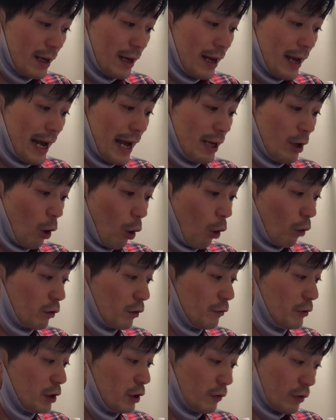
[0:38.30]
an
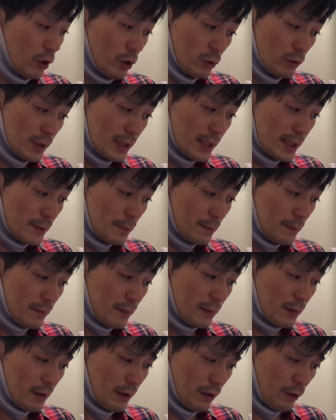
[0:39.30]
overview of those.
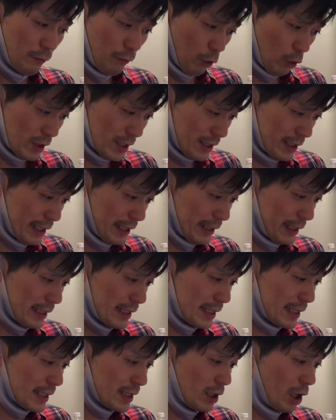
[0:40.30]
The first thing
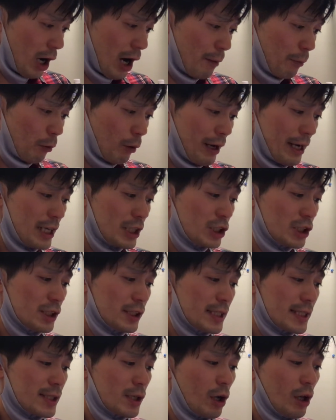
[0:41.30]
is
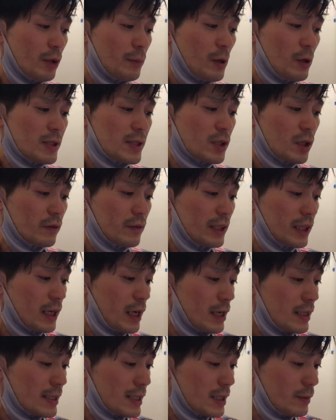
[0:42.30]
operations is all about serving
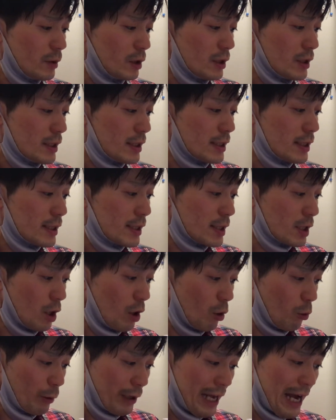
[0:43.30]
customers.
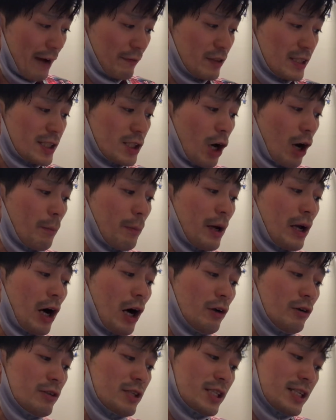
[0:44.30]
So we have to start by
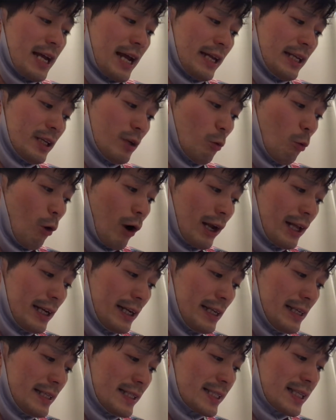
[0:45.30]
understanding what it
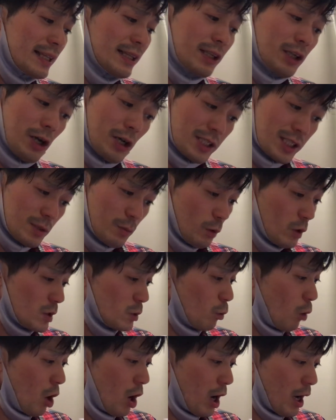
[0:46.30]
is that the
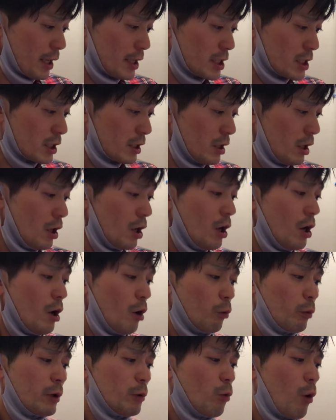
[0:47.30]
customers want.
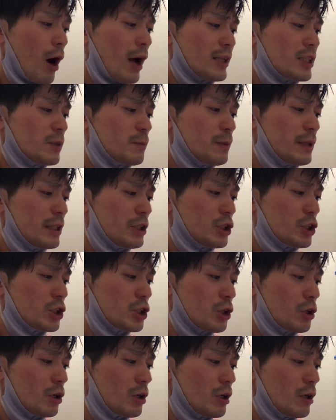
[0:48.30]
We want to be
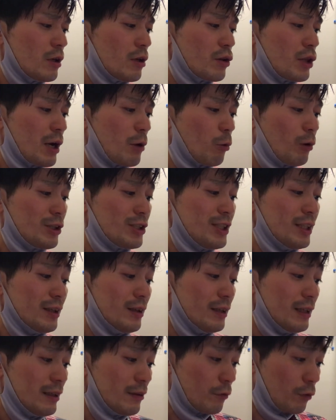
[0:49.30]
sure that we're
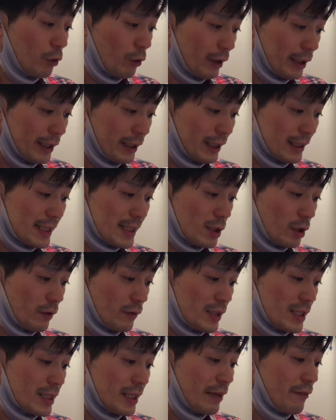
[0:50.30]
delivering a
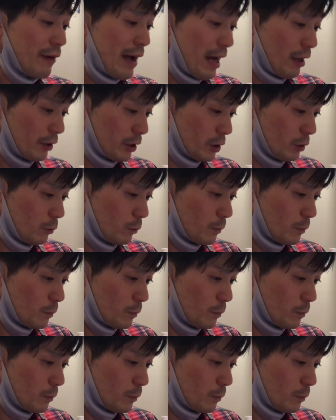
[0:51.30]
service they value,